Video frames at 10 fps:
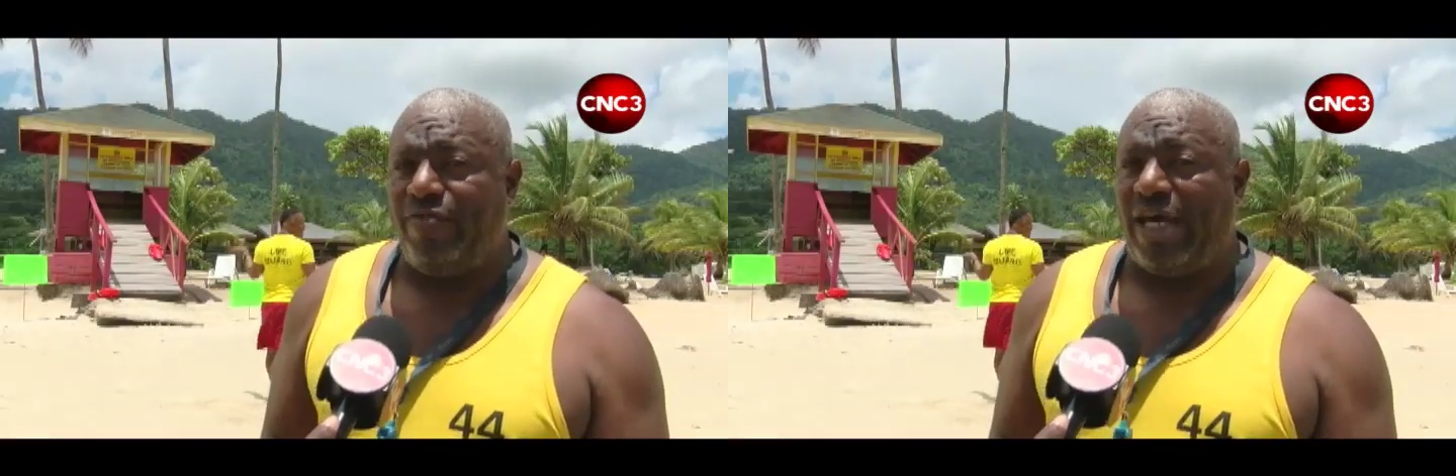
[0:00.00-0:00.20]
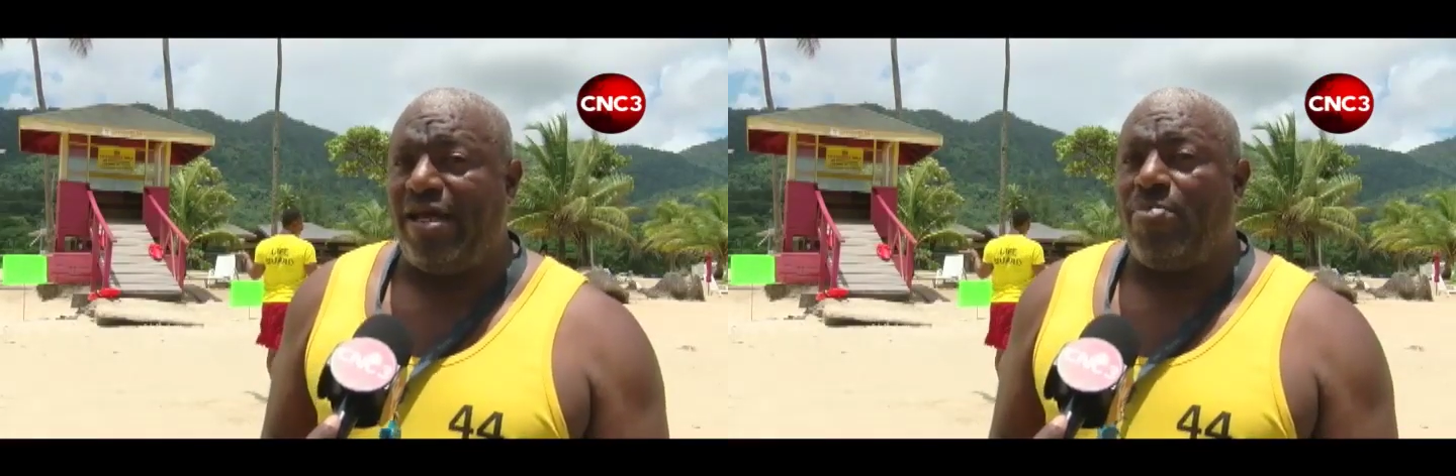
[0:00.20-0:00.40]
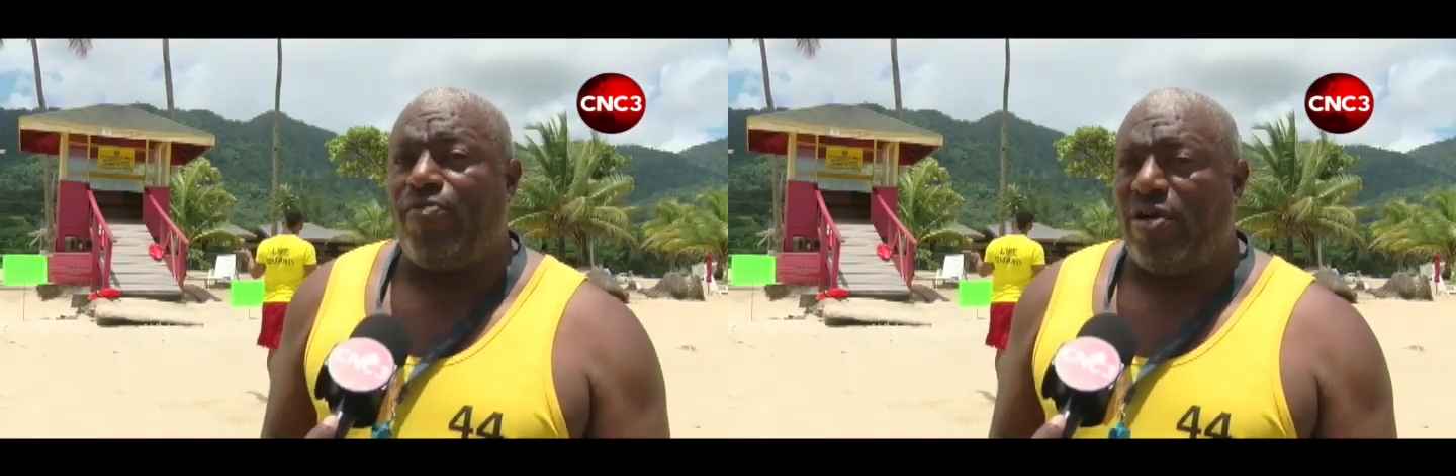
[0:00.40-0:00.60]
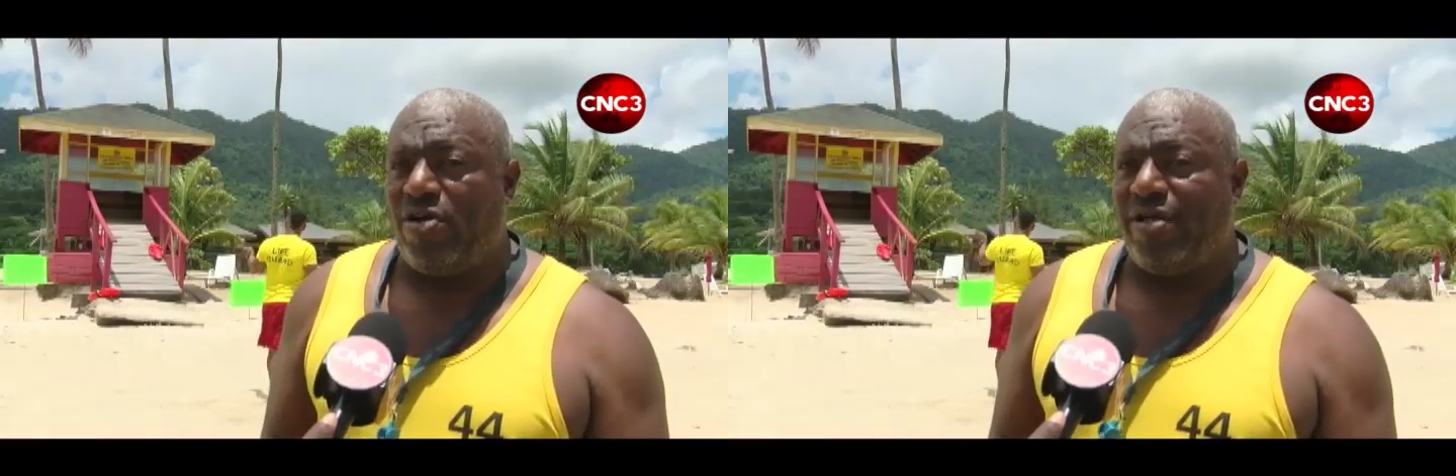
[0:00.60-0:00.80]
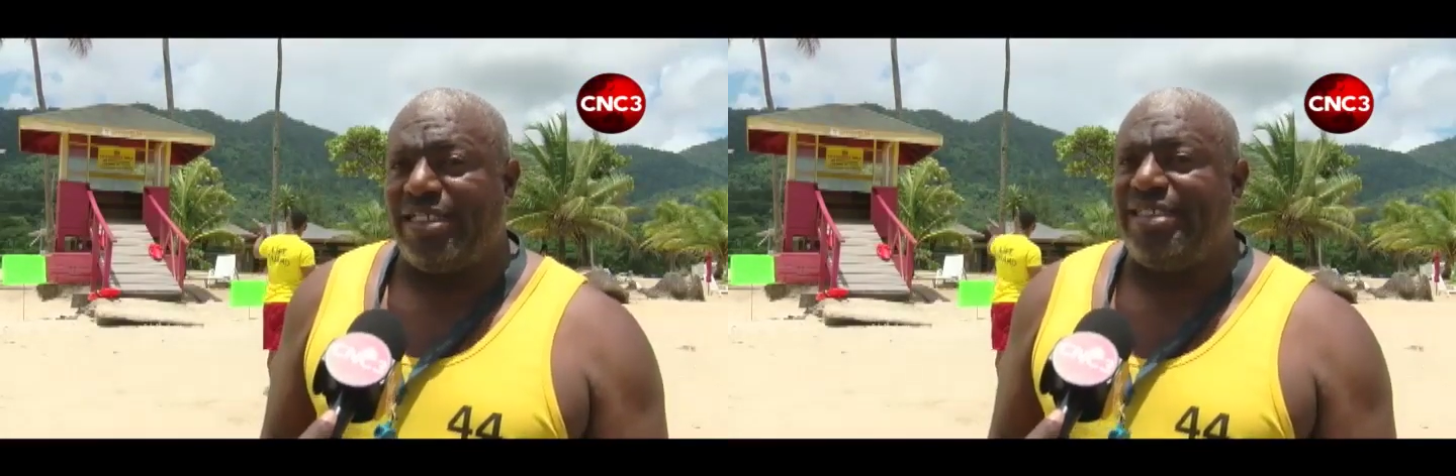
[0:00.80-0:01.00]
If you had to come out for
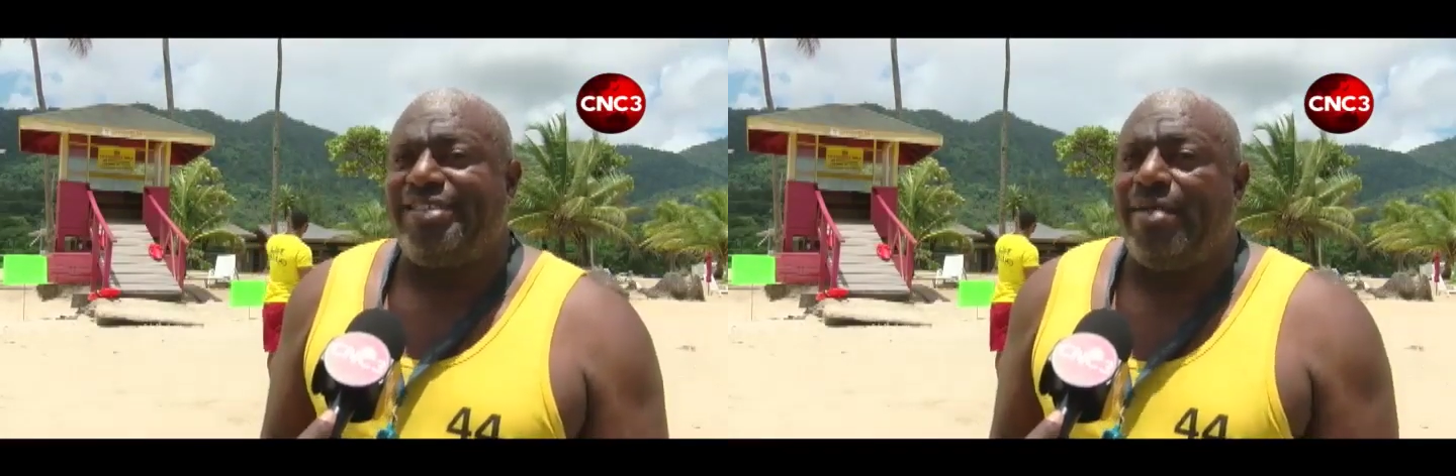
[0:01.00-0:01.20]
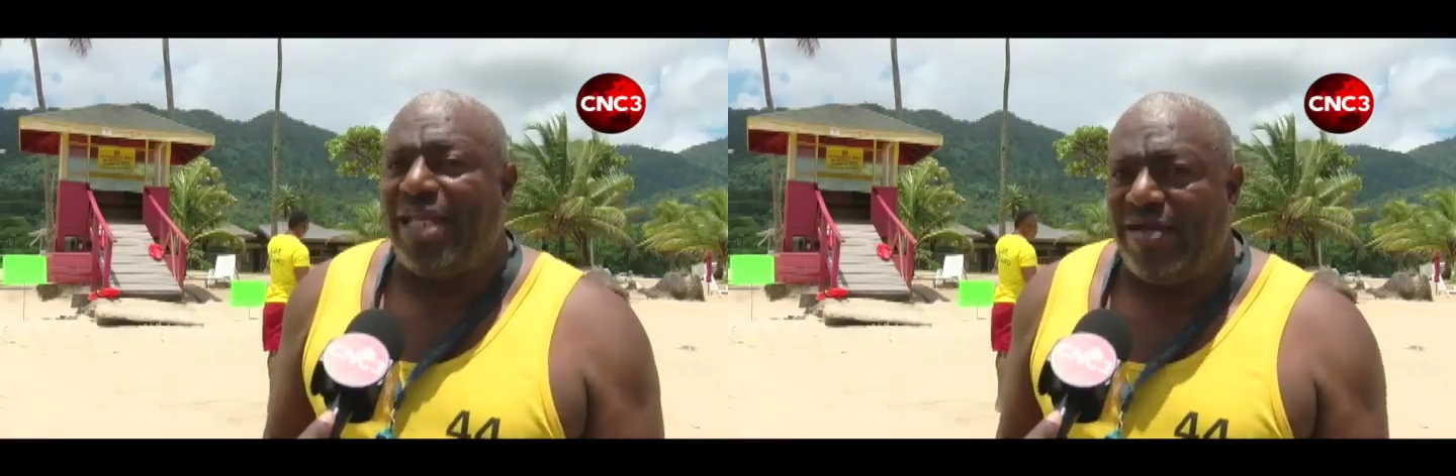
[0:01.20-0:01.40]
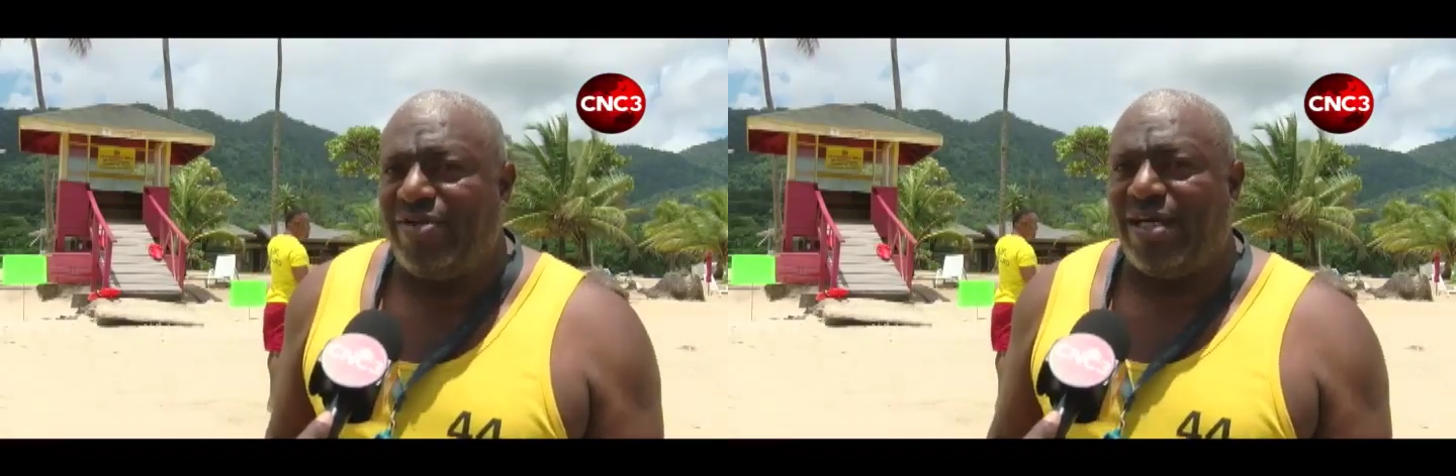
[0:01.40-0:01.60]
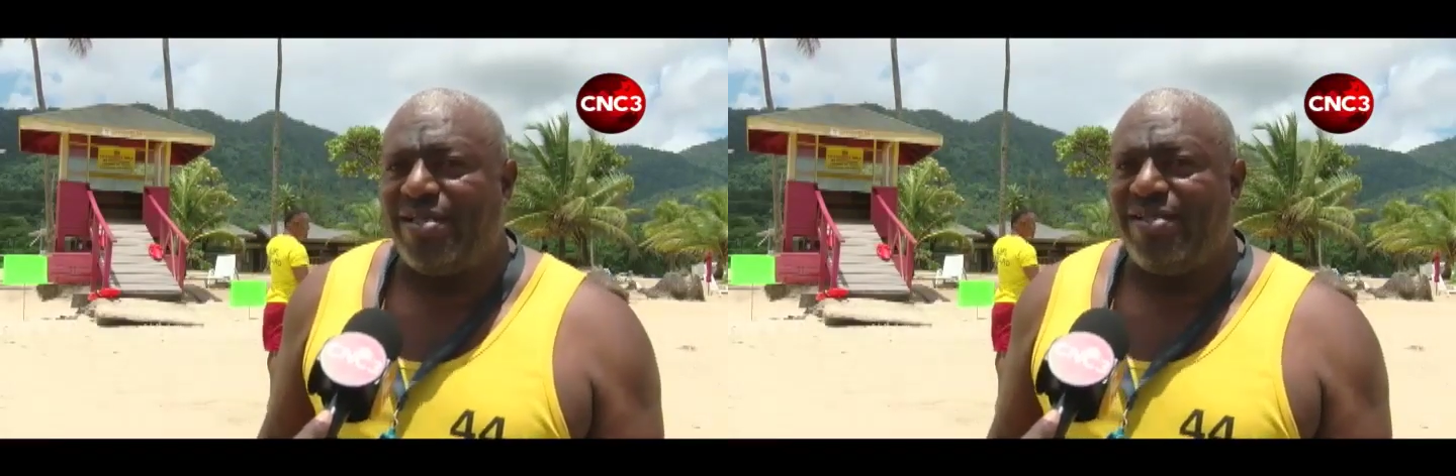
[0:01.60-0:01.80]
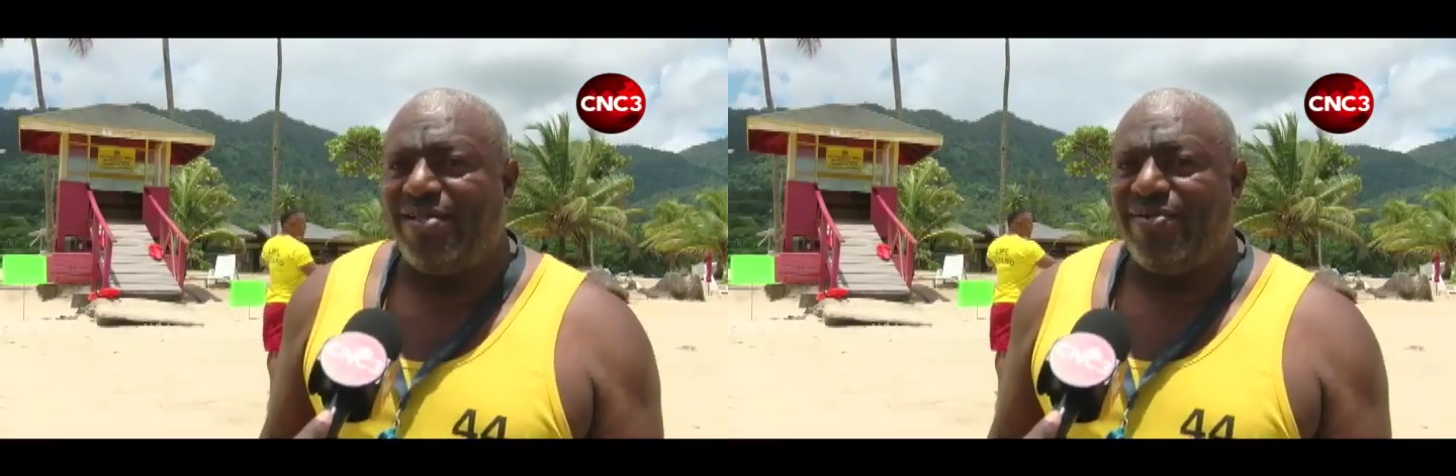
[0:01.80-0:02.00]
call out, it's the same lifeguard.
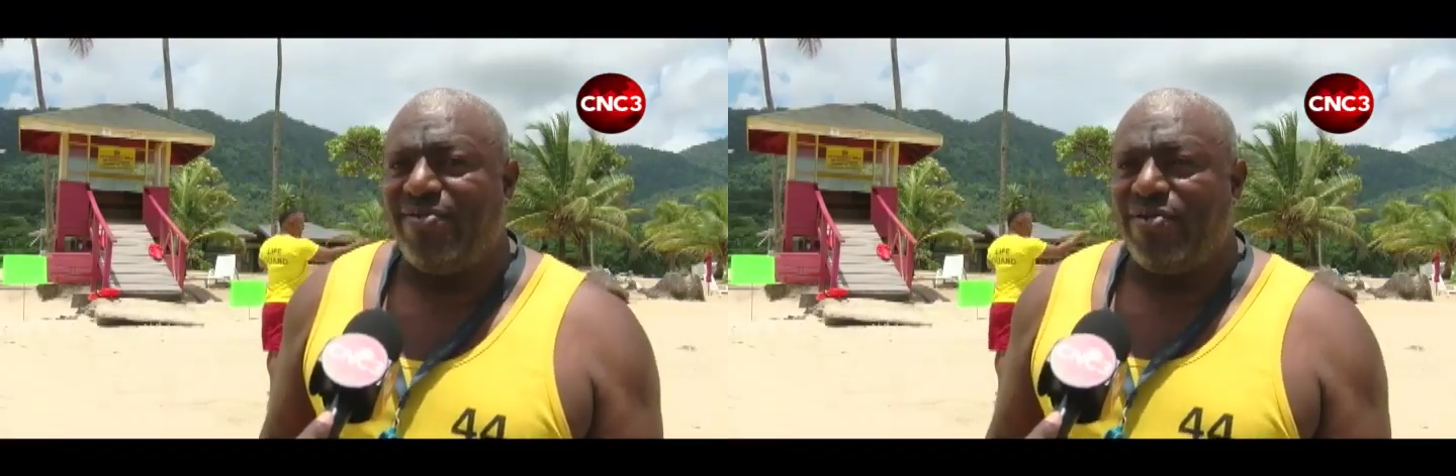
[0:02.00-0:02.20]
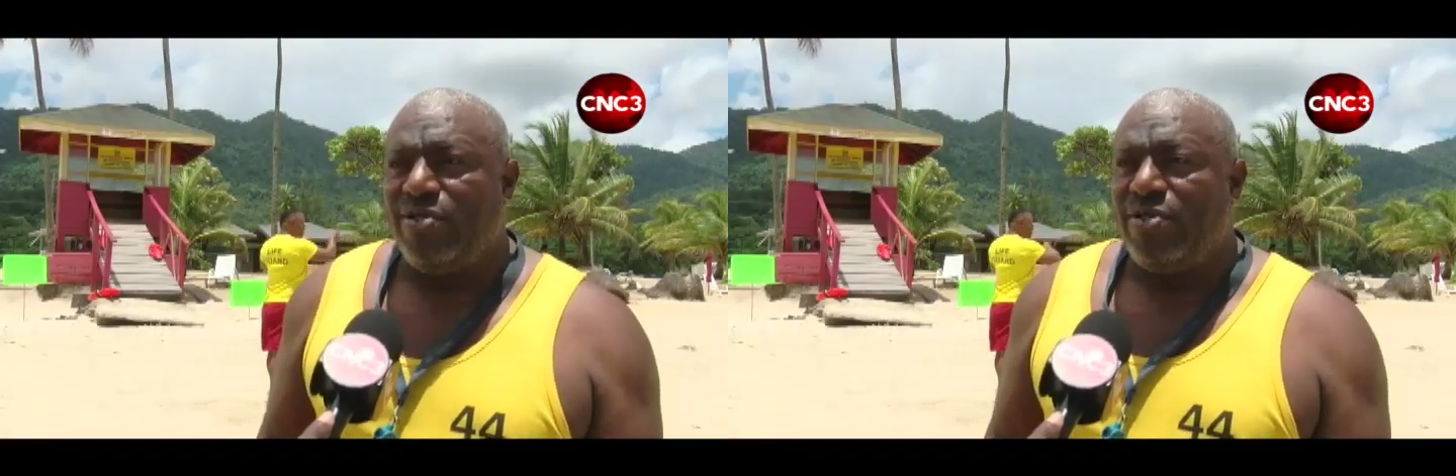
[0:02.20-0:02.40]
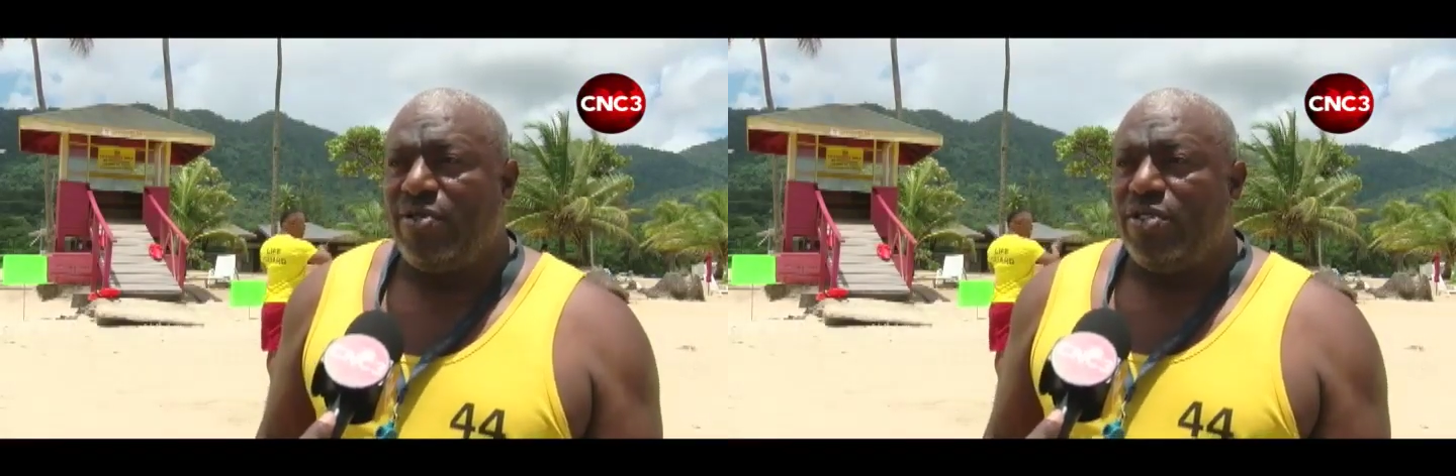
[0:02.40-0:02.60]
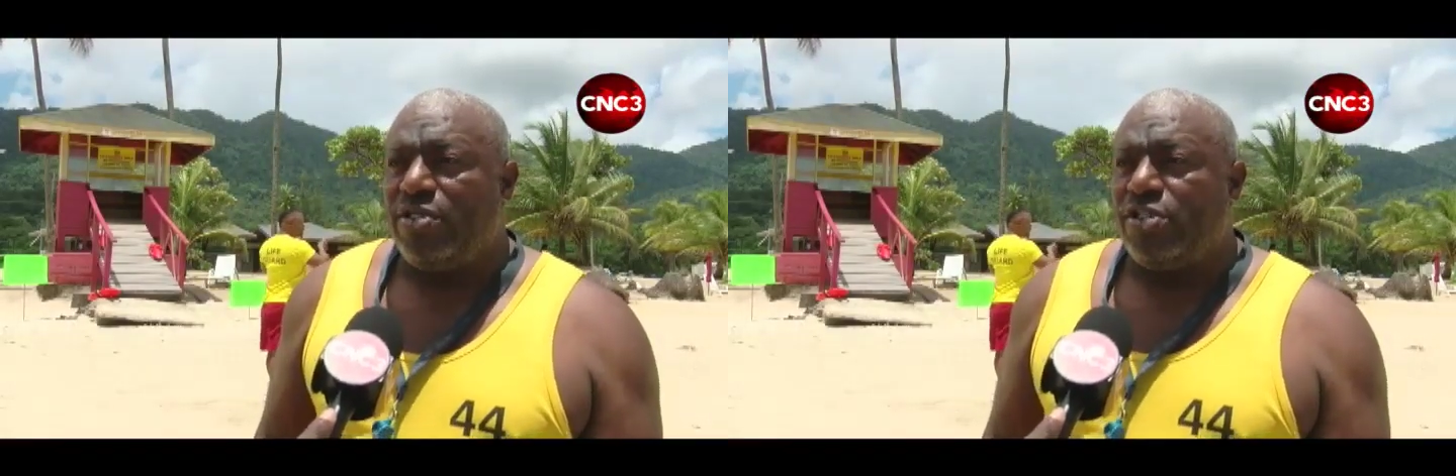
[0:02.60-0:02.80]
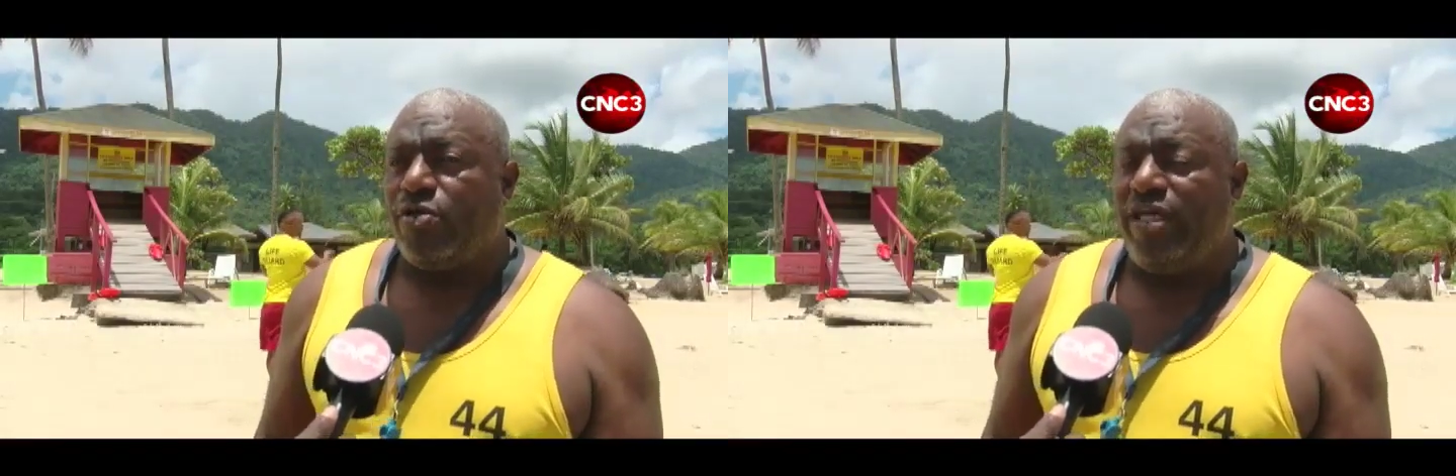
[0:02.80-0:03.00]
So